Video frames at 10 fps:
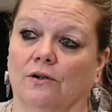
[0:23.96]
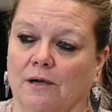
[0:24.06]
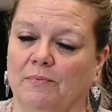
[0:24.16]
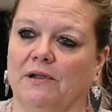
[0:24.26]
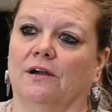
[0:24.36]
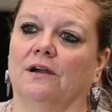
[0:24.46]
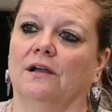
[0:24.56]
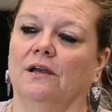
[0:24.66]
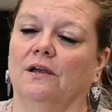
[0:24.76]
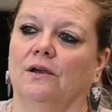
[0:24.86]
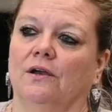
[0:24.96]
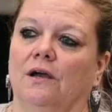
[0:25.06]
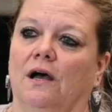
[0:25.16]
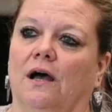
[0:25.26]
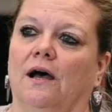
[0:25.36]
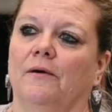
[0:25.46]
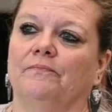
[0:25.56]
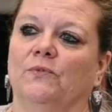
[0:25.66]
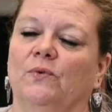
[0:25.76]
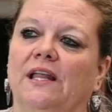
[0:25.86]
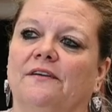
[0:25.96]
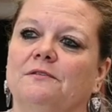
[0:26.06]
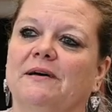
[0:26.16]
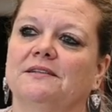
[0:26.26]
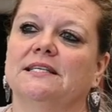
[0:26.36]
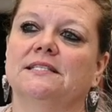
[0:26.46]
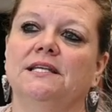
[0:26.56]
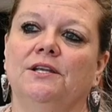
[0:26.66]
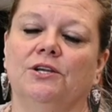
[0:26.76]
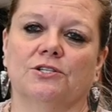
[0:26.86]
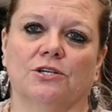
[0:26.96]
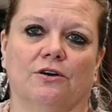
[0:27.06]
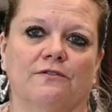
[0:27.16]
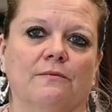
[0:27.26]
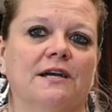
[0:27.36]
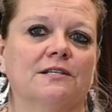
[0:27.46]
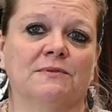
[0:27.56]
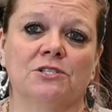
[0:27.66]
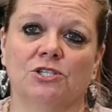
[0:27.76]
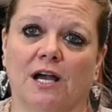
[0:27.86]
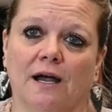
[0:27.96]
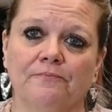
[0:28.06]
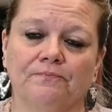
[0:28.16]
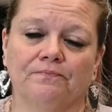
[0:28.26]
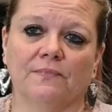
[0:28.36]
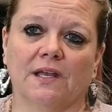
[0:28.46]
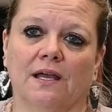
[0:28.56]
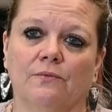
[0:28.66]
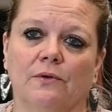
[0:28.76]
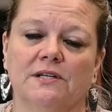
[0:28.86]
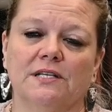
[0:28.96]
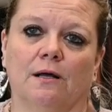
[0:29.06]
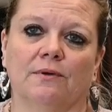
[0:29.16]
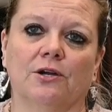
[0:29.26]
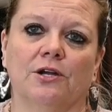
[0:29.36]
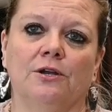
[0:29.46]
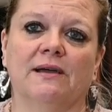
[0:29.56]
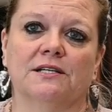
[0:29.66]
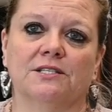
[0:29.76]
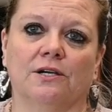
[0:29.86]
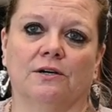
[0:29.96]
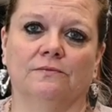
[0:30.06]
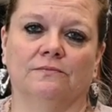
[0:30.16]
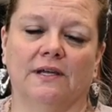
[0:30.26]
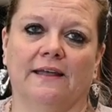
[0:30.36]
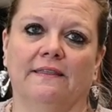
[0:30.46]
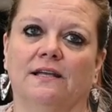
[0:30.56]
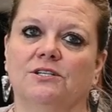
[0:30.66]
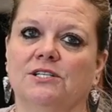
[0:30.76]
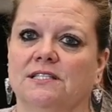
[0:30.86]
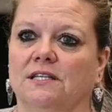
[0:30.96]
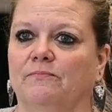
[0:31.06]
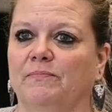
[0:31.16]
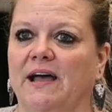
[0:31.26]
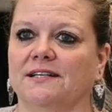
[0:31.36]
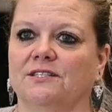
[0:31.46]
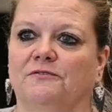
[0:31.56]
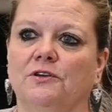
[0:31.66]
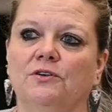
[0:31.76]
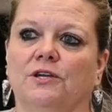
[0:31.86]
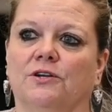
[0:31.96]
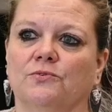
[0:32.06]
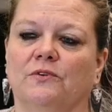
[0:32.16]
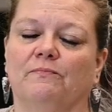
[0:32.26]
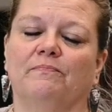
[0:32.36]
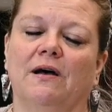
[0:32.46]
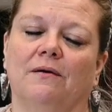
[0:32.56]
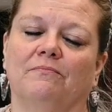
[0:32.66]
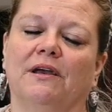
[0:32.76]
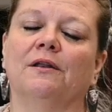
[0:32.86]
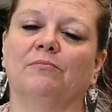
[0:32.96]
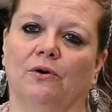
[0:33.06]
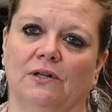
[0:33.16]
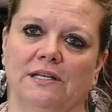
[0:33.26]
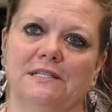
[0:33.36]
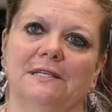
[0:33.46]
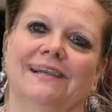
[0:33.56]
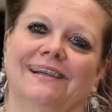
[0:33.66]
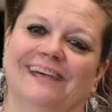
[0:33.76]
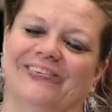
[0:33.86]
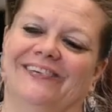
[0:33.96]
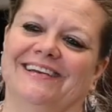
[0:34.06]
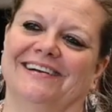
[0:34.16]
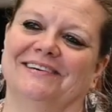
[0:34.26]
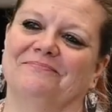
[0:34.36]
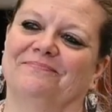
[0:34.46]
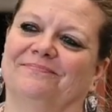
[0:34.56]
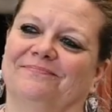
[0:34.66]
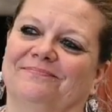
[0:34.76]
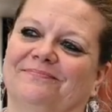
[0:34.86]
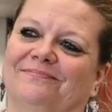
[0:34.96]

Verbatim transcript: up here. Um, we left about 16 years ago for my husband's job and we went to Albuquerque, New Mexico, and then just the past few years we've um, been in Poland. We, um, we